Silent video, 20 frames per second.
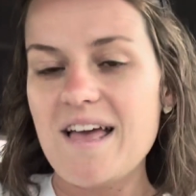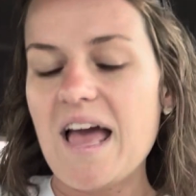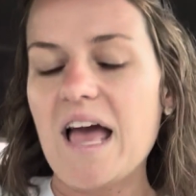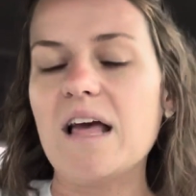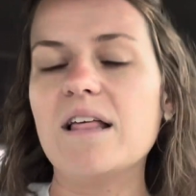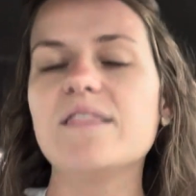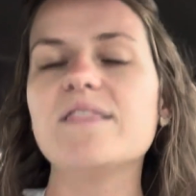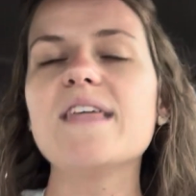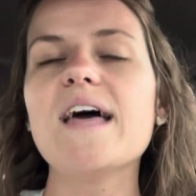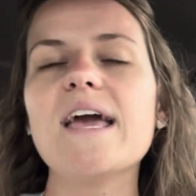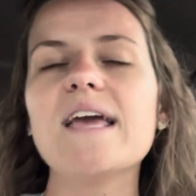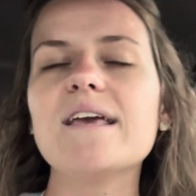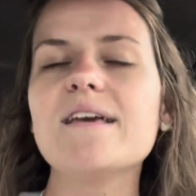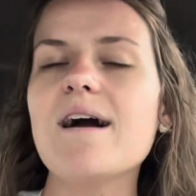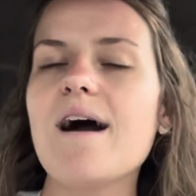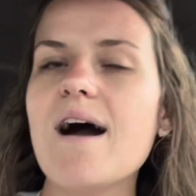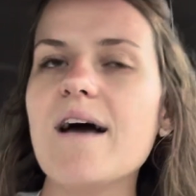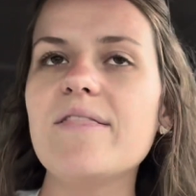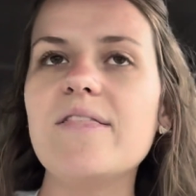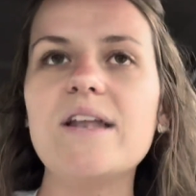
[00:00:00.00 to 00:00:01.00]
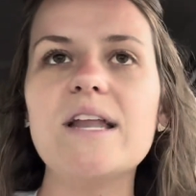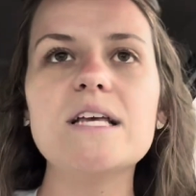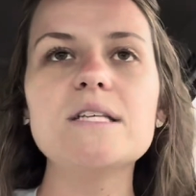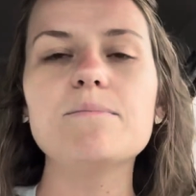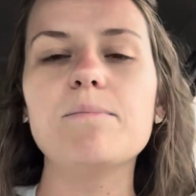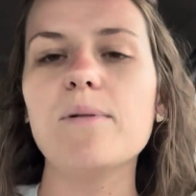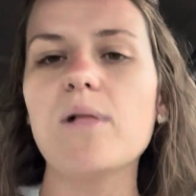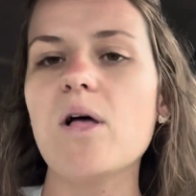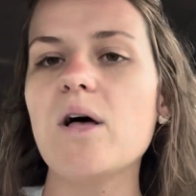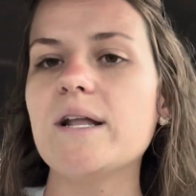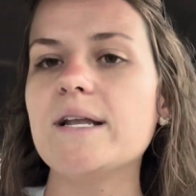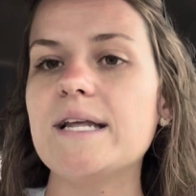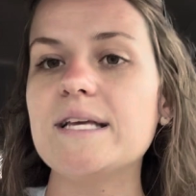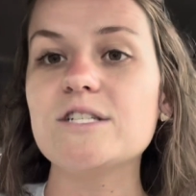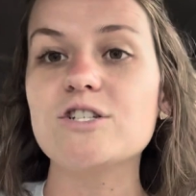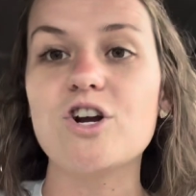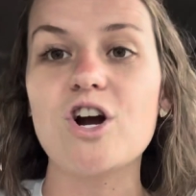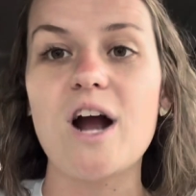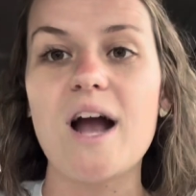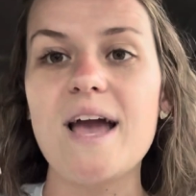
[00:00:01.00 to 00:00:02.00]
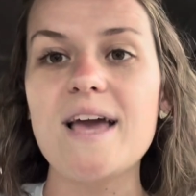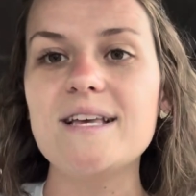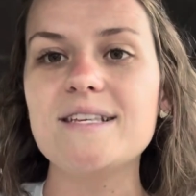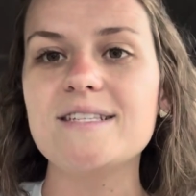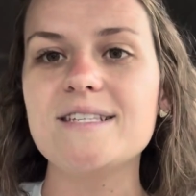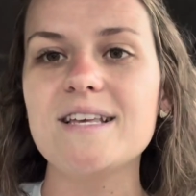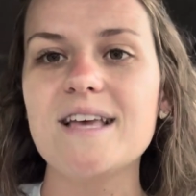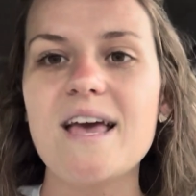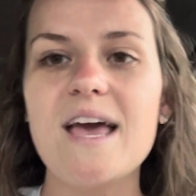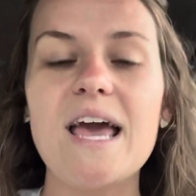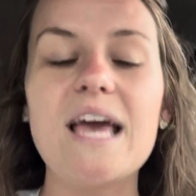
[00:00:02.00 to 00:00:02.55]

And thank God that His blood and His grace